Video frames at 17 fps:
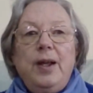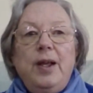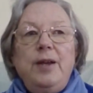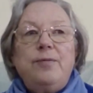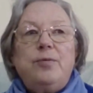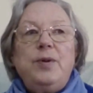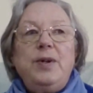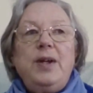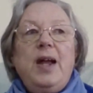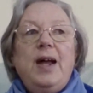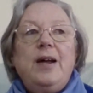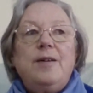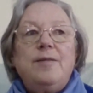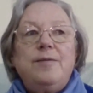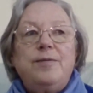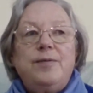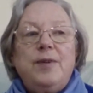if we
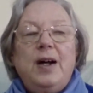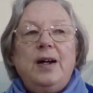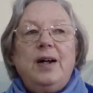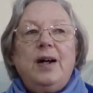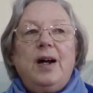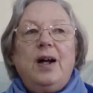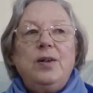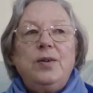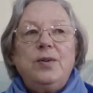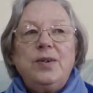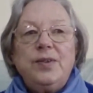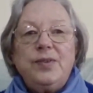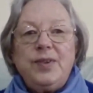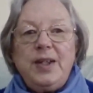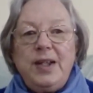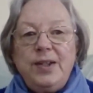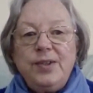have a look
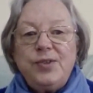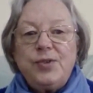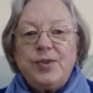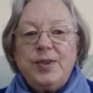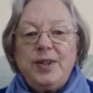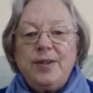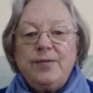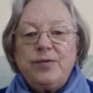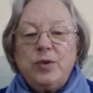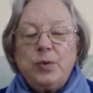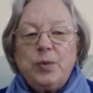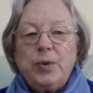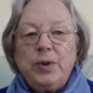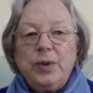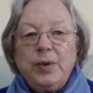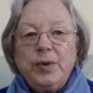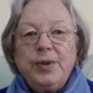at the history of the
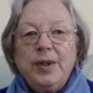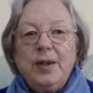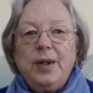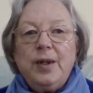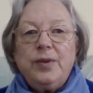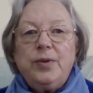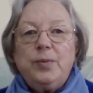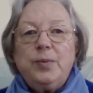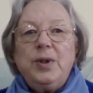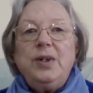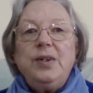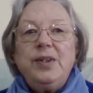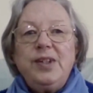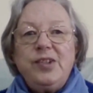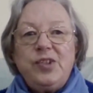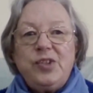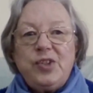world
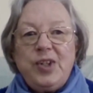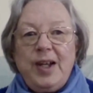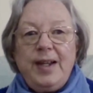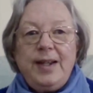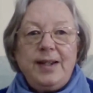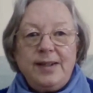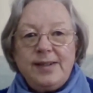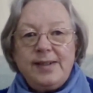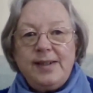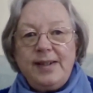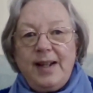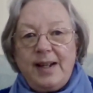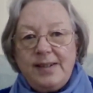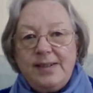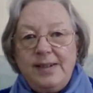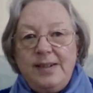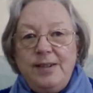has changed. It
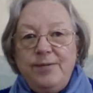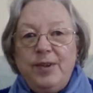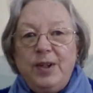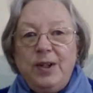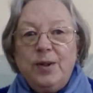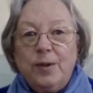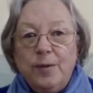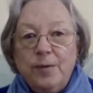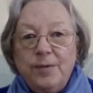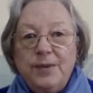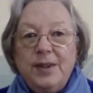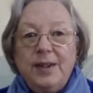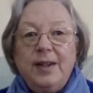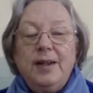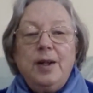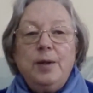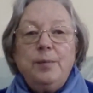hasn't evolved,
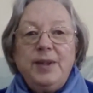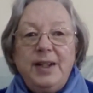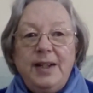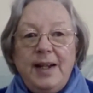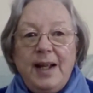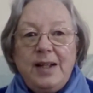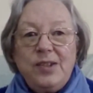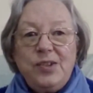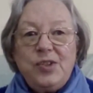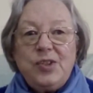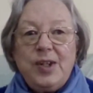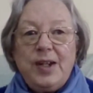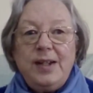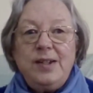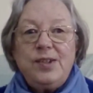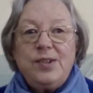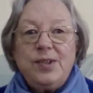but it has
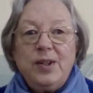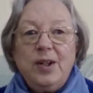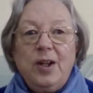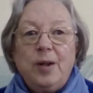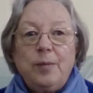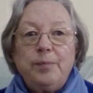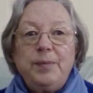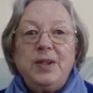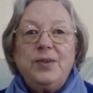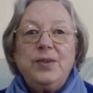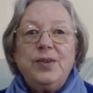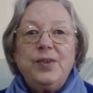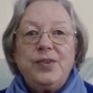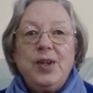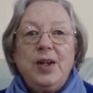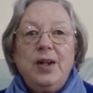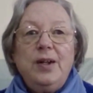changed a lot,
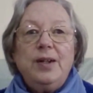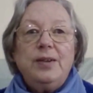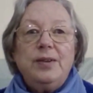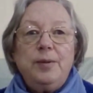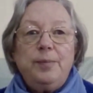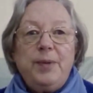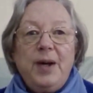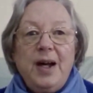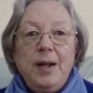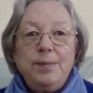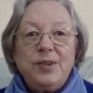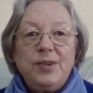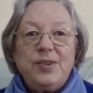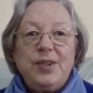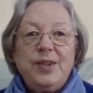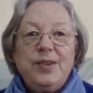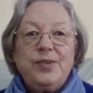because the
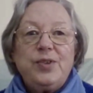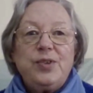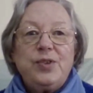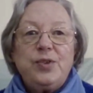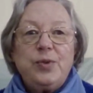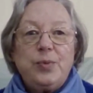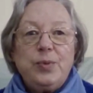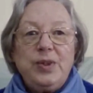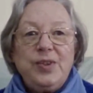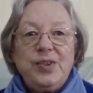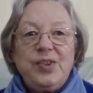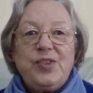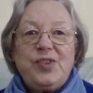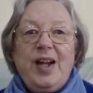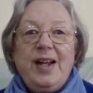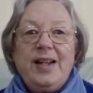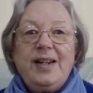Bible tells us the world
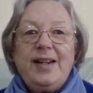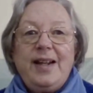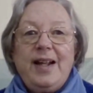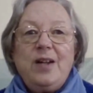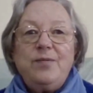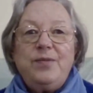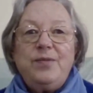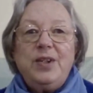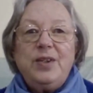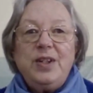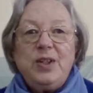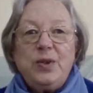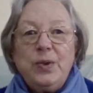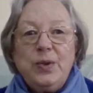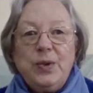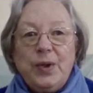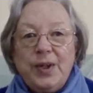started out very
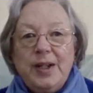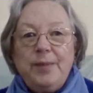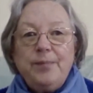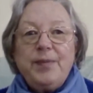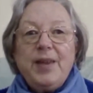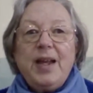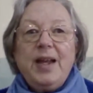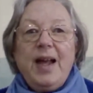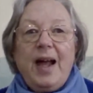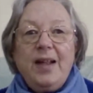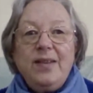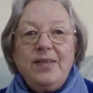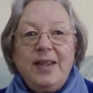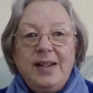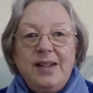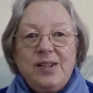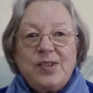good
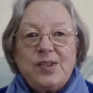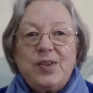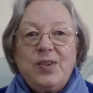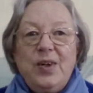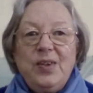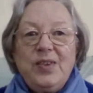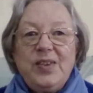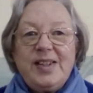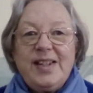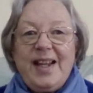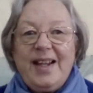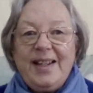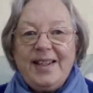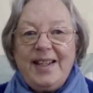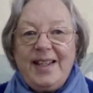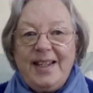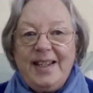and then it's gone
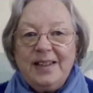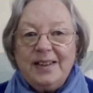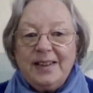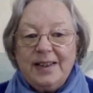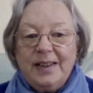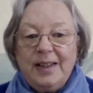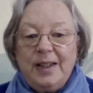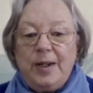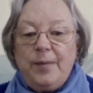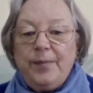downhill.